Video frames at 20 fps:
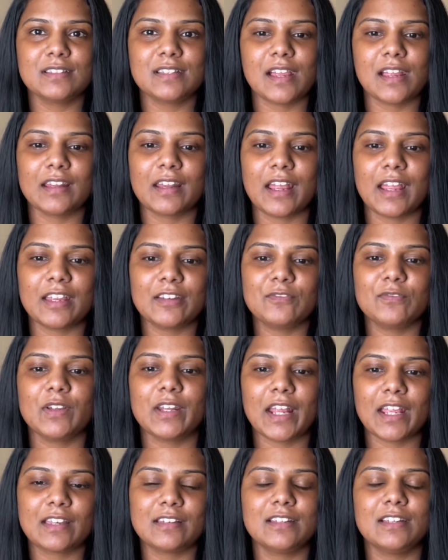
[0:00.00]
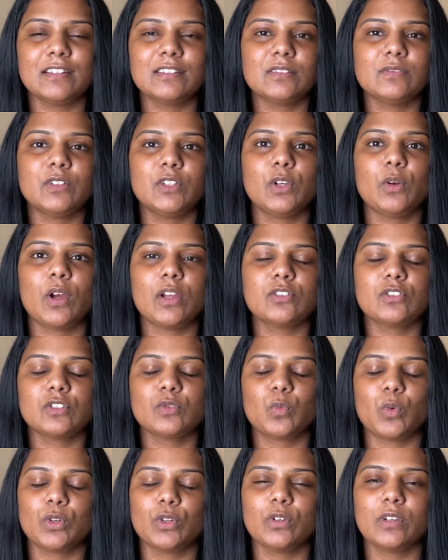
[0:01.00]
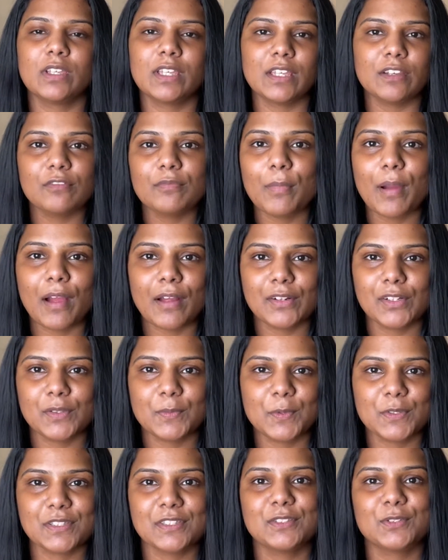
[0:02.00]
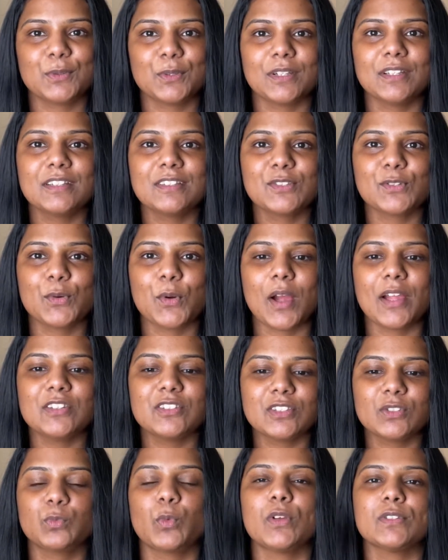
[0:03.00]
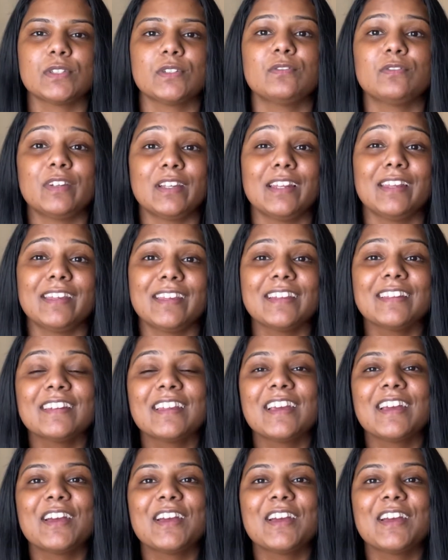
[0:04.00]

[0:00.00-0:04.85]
and when I create a video, I just want to give my 100% to it, so I just wasn't feeling it.